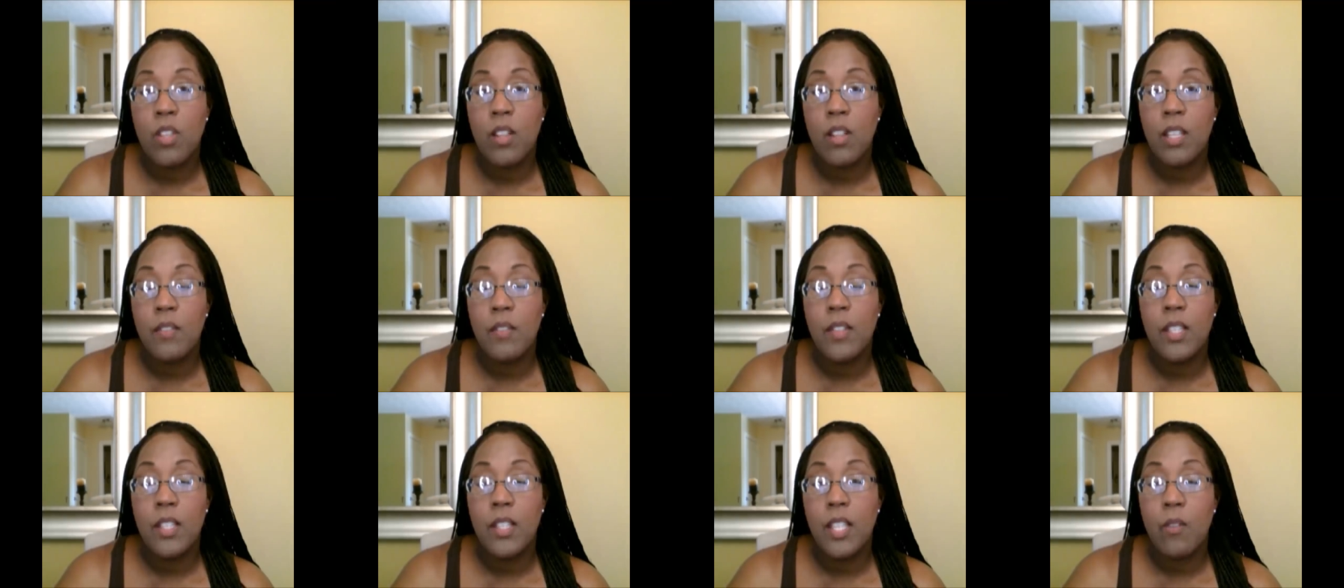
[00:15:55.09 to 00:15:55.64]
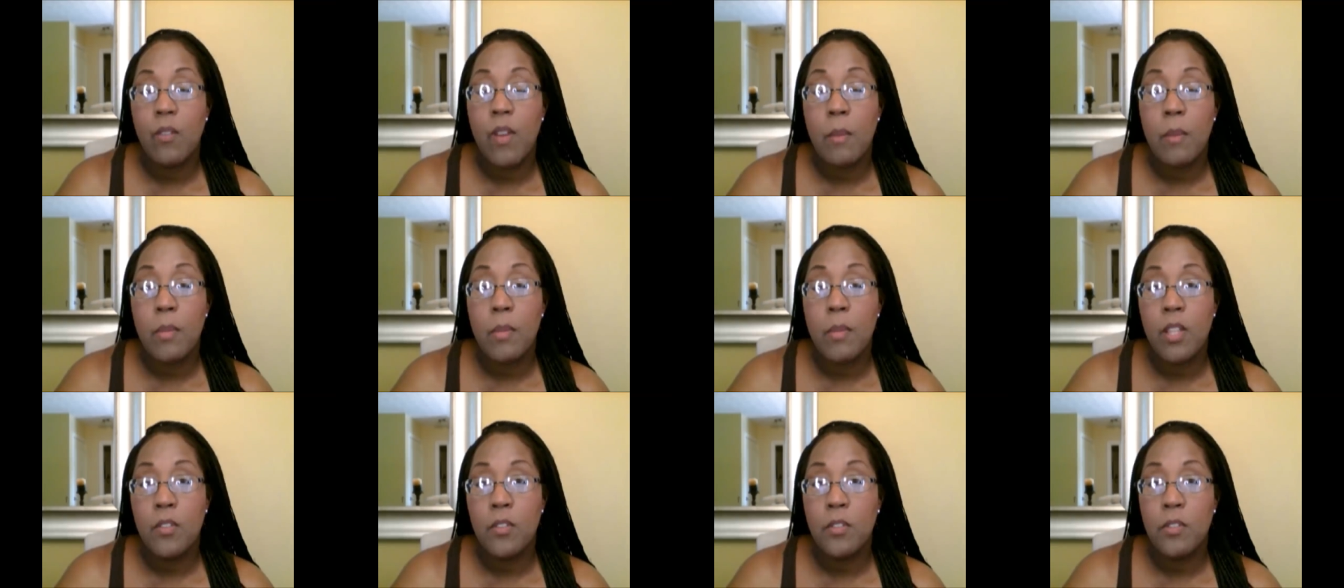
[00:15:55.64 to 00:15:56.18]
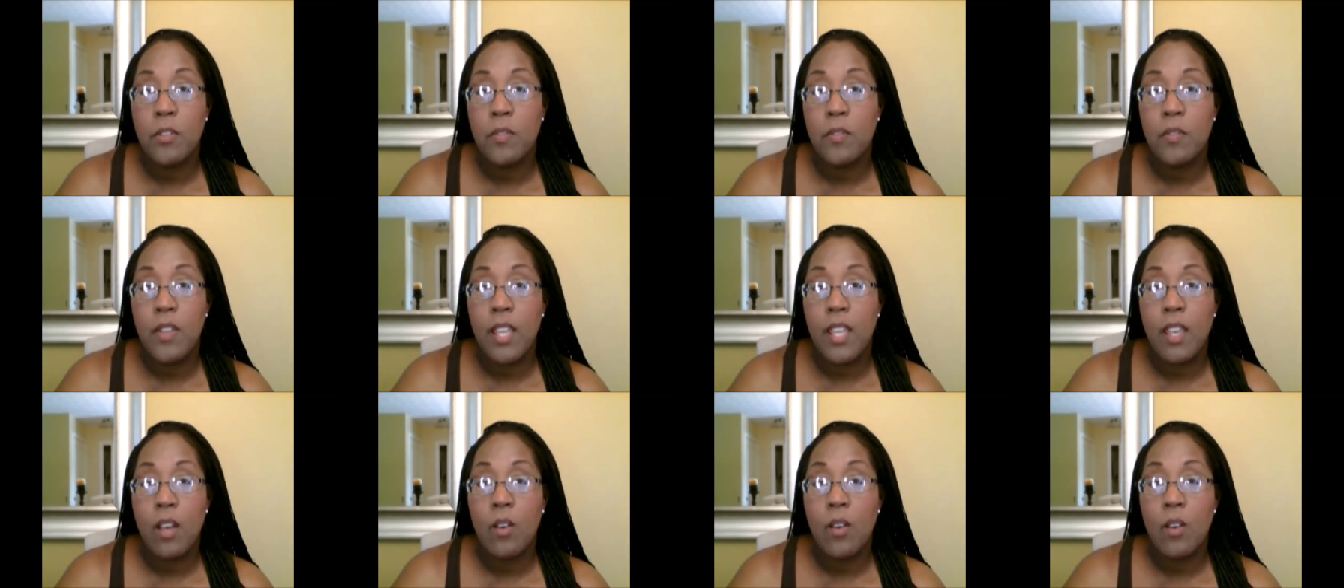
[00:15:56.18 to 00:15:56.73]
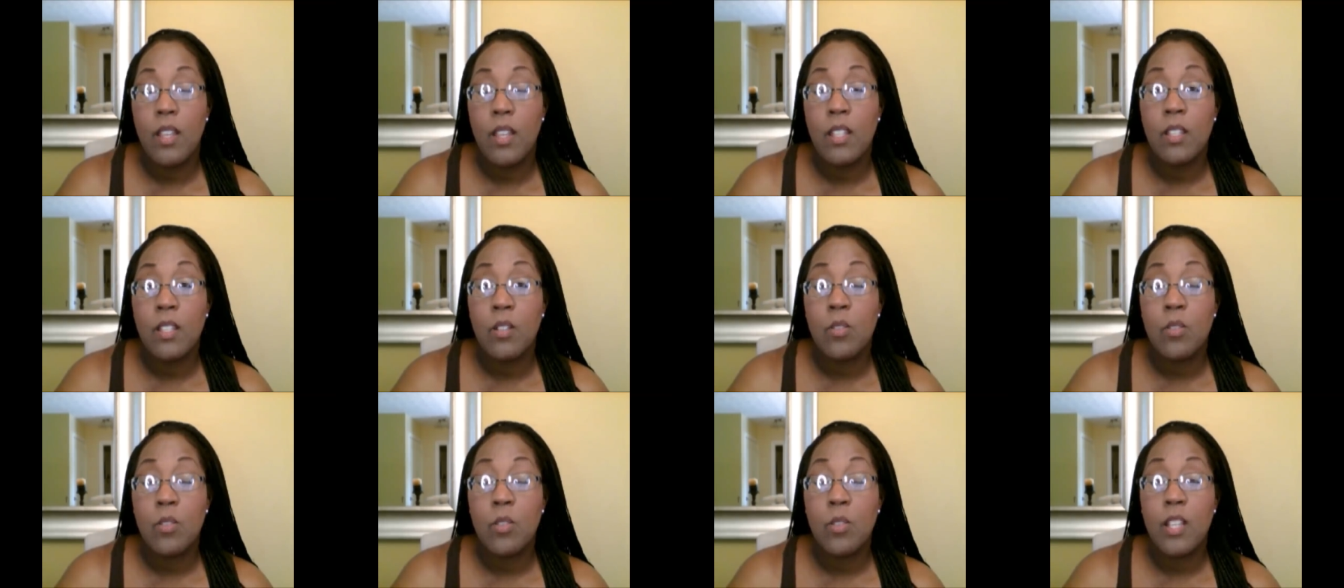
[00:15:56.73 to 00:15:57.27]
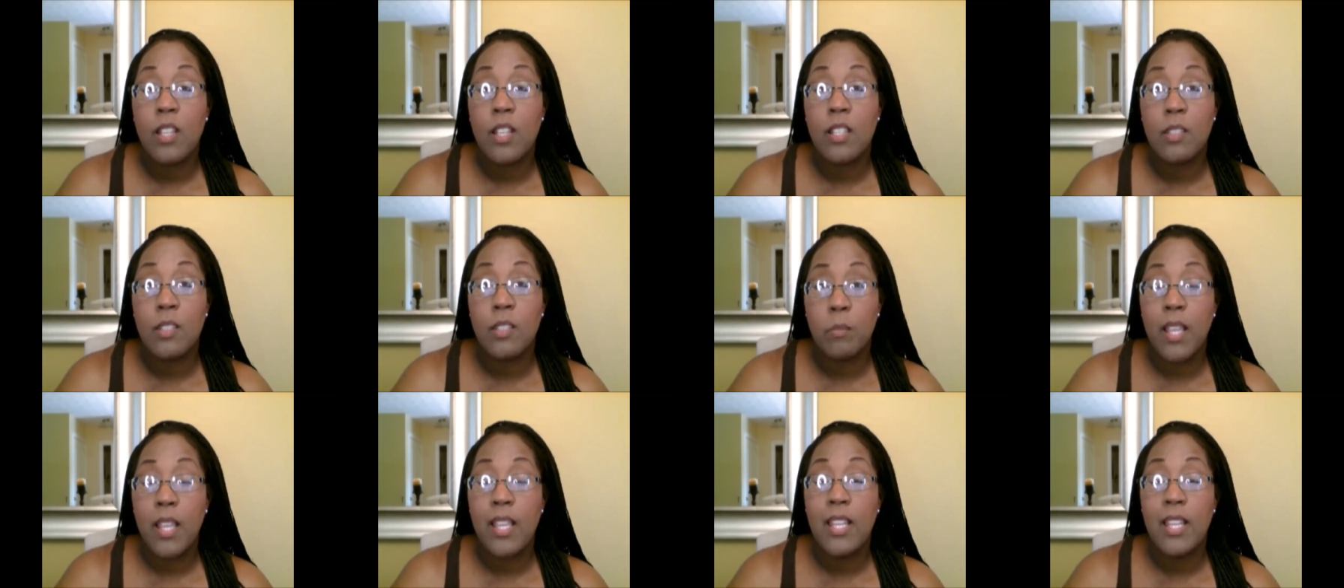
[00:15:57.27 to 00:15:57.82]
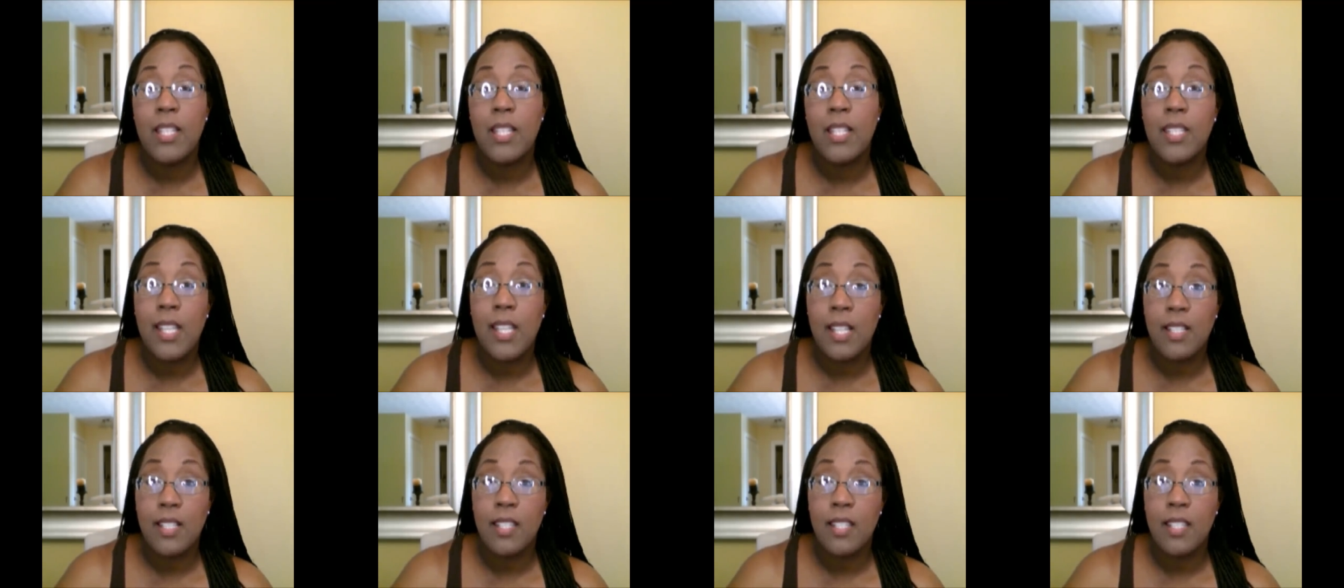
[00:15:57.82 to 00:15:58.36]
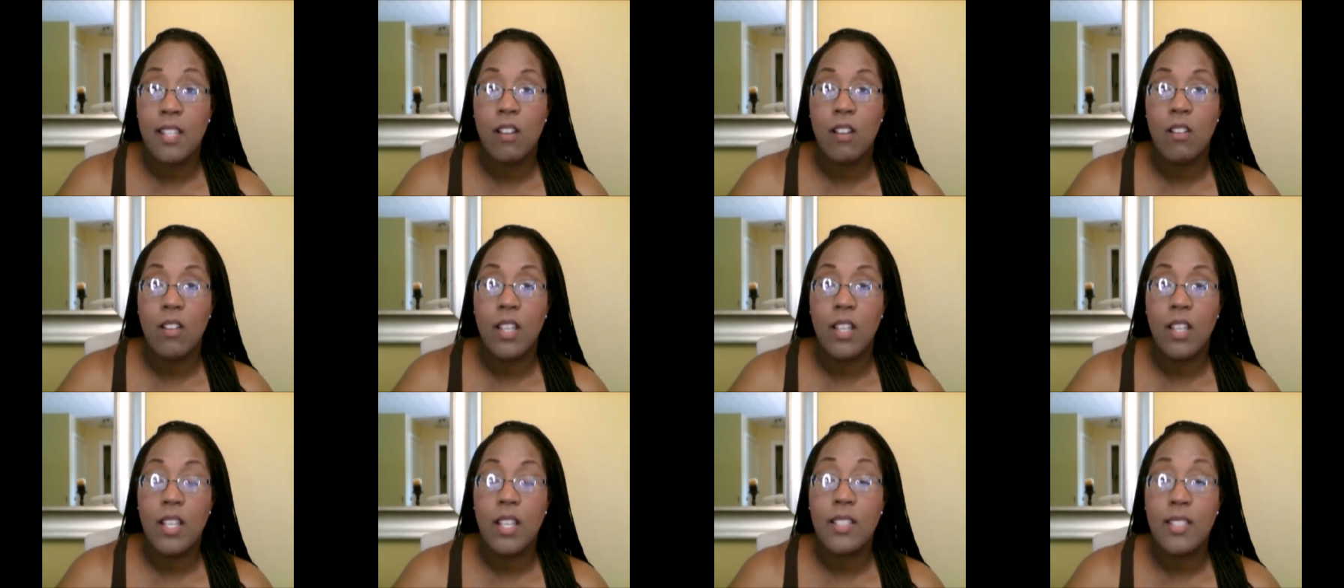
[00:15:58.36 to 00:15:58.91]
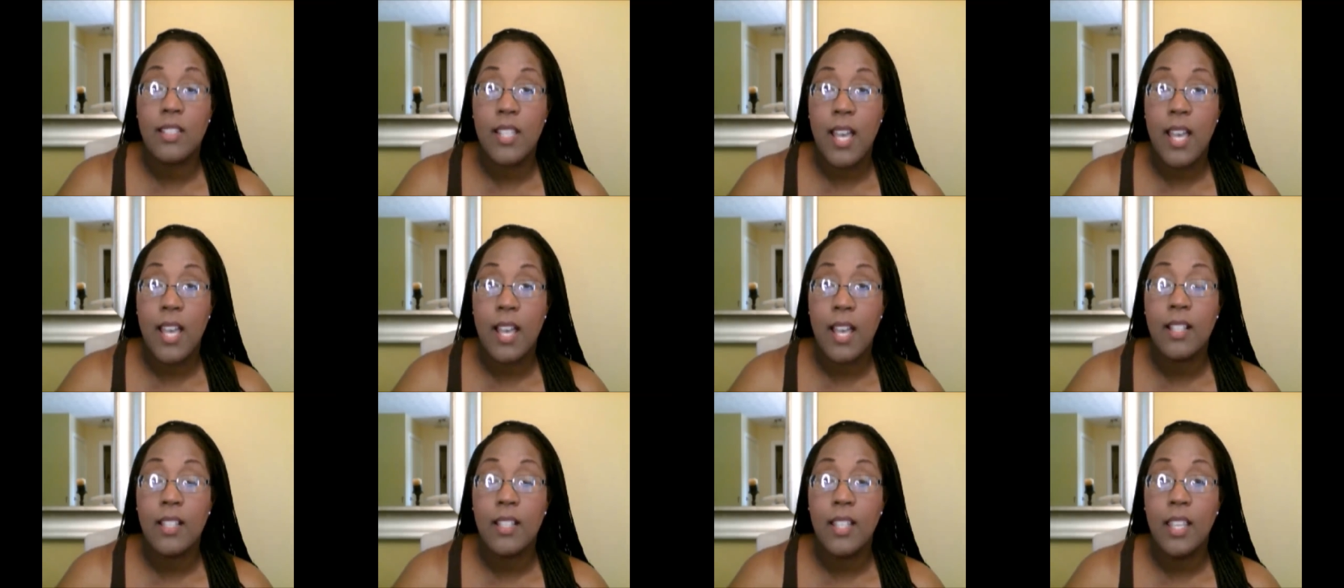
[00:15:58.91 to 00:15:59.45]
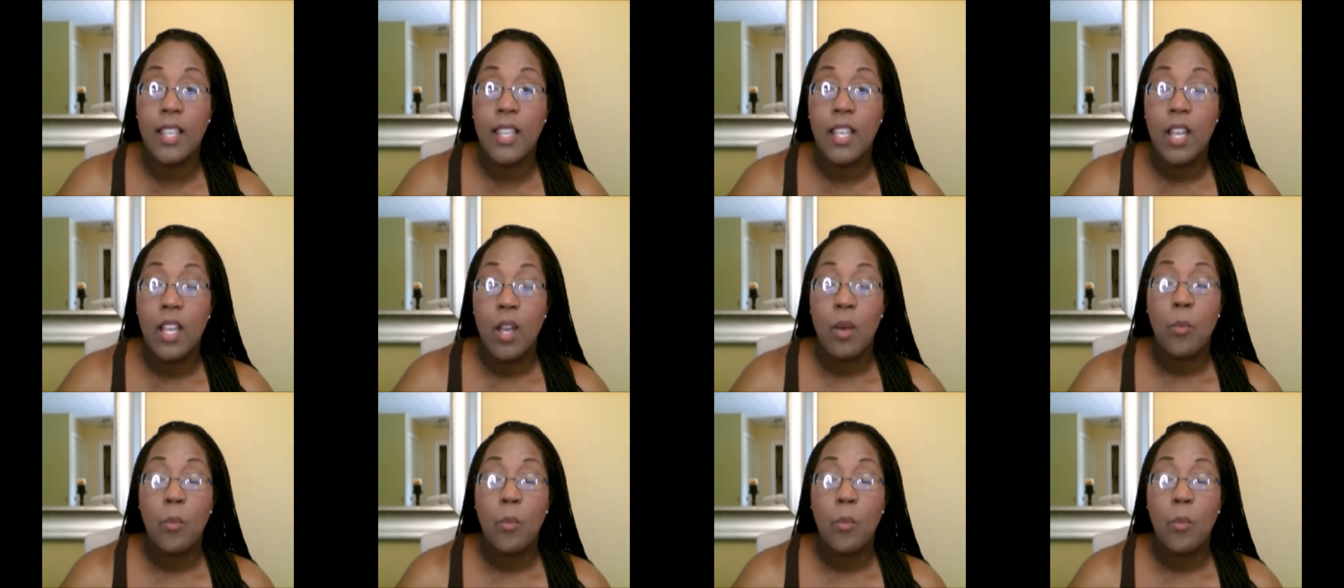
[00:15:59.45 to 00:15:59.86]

I'll leave a link right below this video and it'll explain in detail exactly